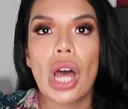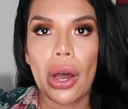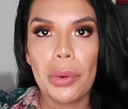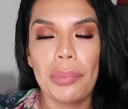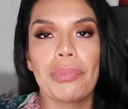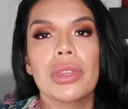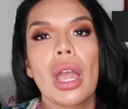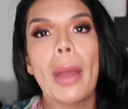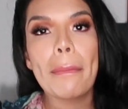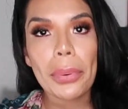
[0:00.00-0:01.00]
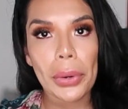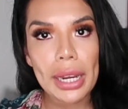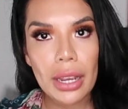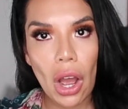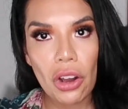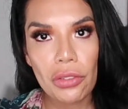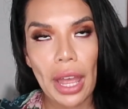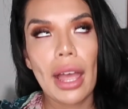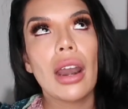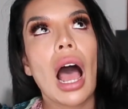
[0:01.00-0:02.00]
So,
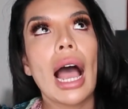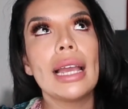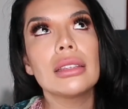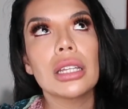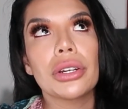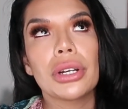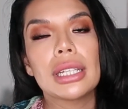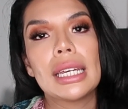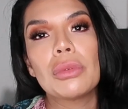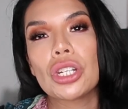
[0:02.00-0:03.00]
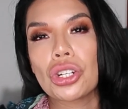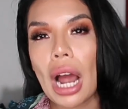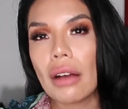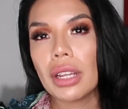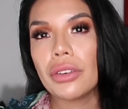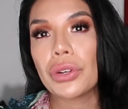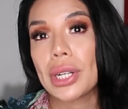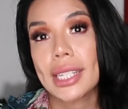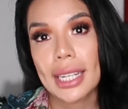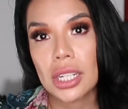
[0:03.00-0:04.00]
pre-COVID, I literally was traveling for
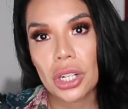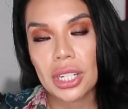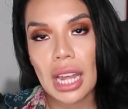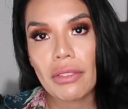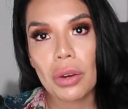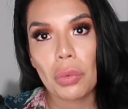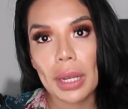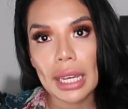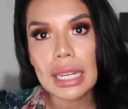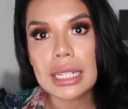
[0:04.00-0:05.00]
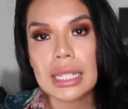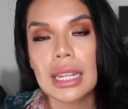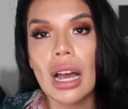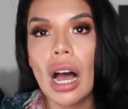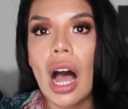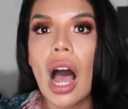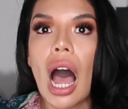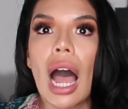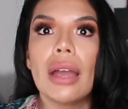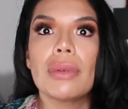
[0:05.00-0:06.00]
6 or 7 weeks.
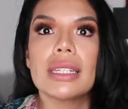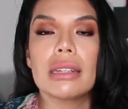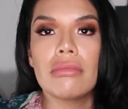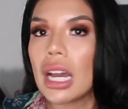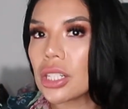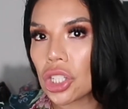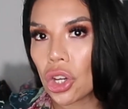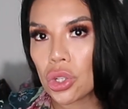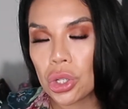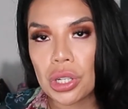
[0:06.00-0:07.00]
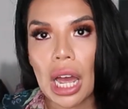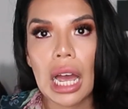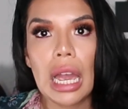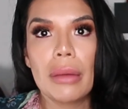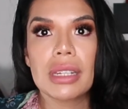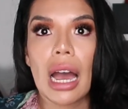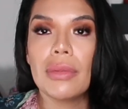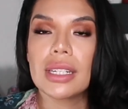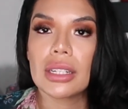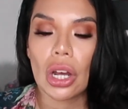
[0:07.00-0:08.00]
I was in Mexico 2 times. I
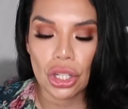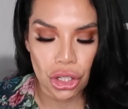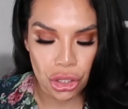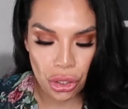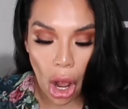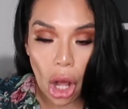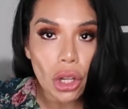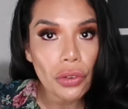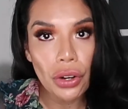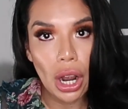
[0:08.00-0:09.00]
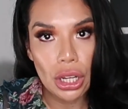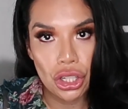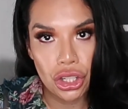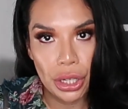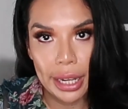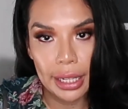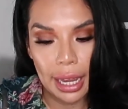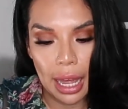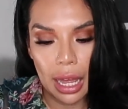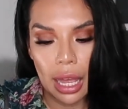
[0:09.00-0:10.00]
was in all over
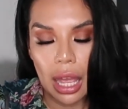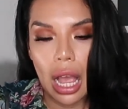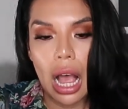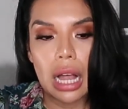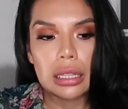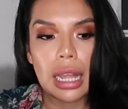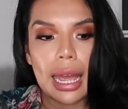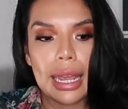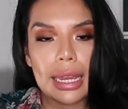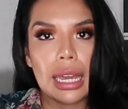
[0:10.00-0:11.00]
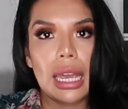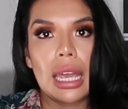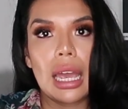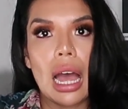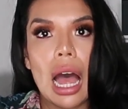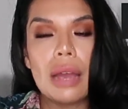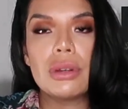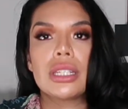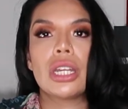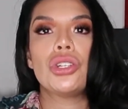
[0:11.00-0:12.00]
Australia. Like, I
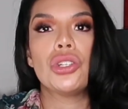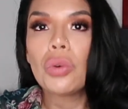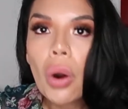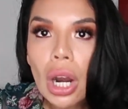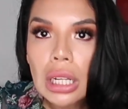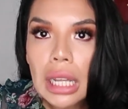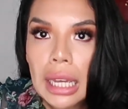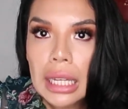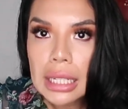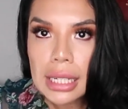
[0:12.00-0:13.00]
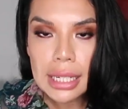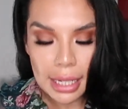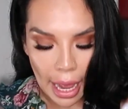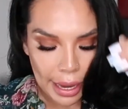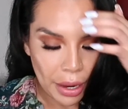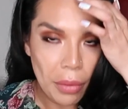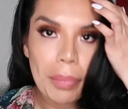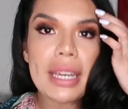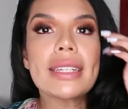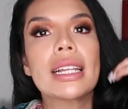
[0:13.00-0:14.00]
in New Orleans. I
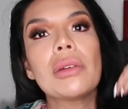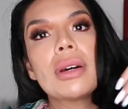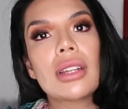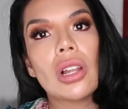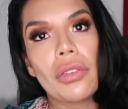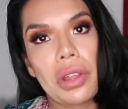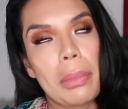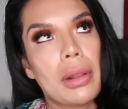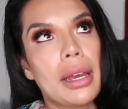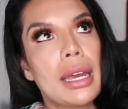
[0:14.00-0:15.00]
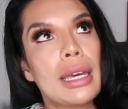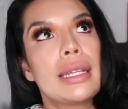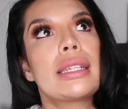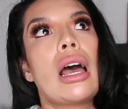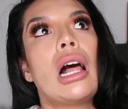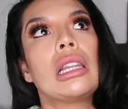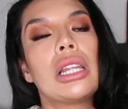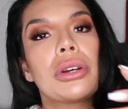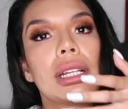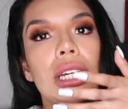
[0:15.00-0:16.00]
basically was all over the place,
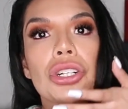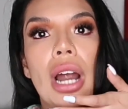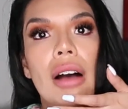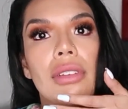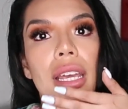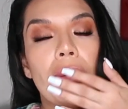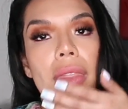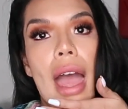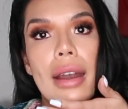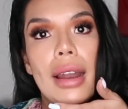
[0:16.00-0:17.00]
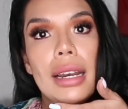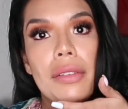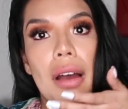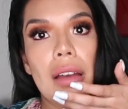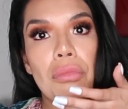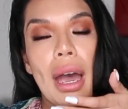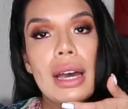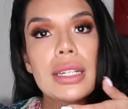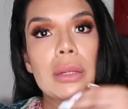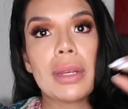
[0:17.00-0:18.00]
literally traveling with N95
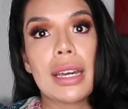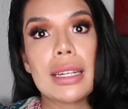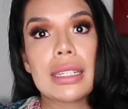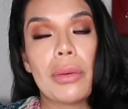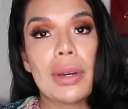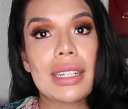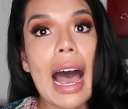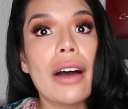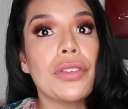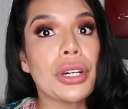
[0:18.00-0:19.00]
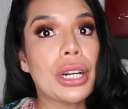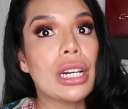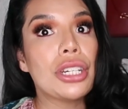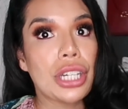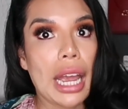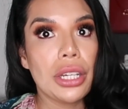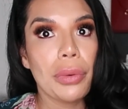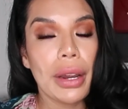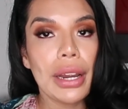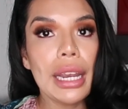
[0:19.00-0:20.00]
masks because it was after
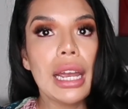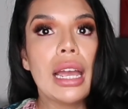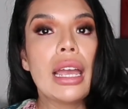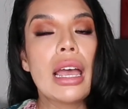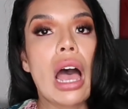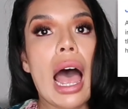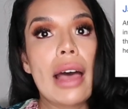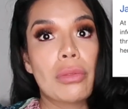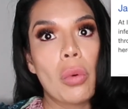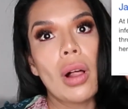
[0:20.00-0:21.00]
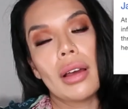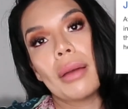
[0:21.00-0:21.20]
January, well,